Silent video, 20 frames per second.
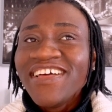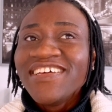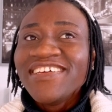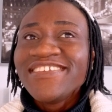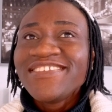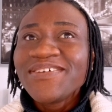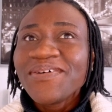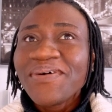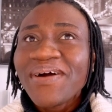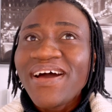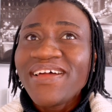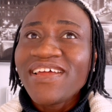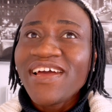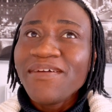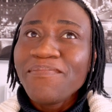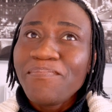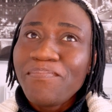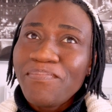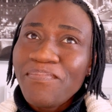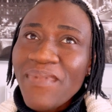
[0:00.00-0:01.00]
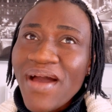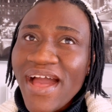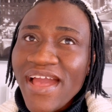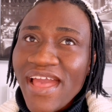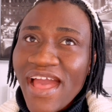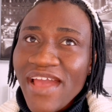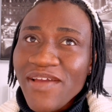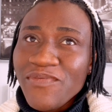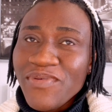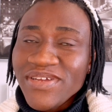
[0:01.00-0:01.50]
so and I, I,
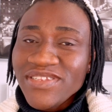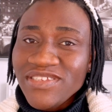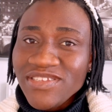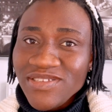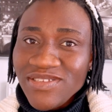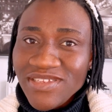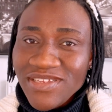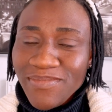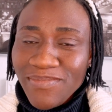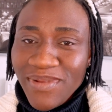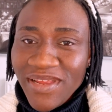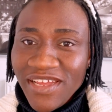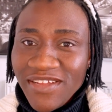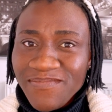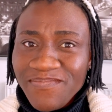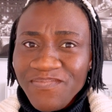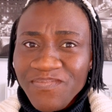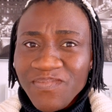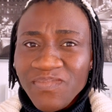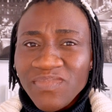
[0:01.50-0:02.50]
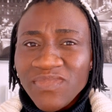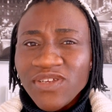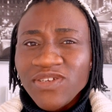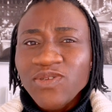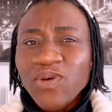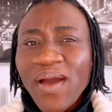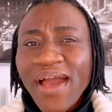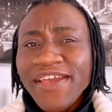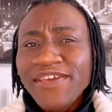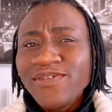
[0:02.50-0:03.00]
I went into the plane.
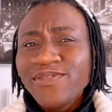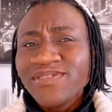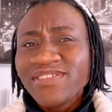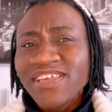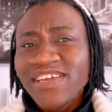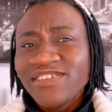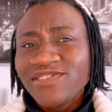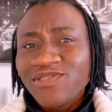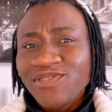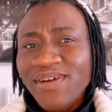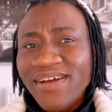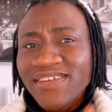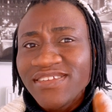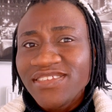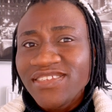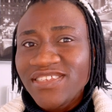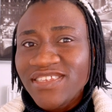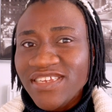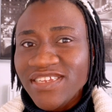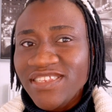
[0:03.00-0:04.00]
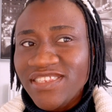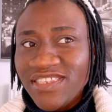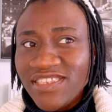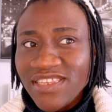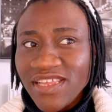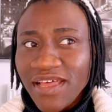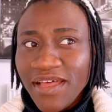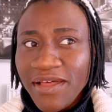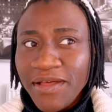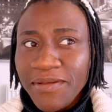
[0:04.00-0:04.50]
So I used a transit
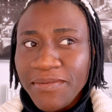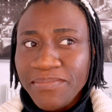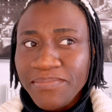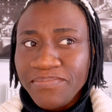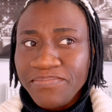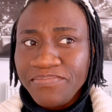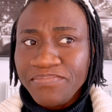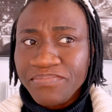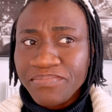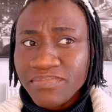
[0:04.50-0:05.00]
um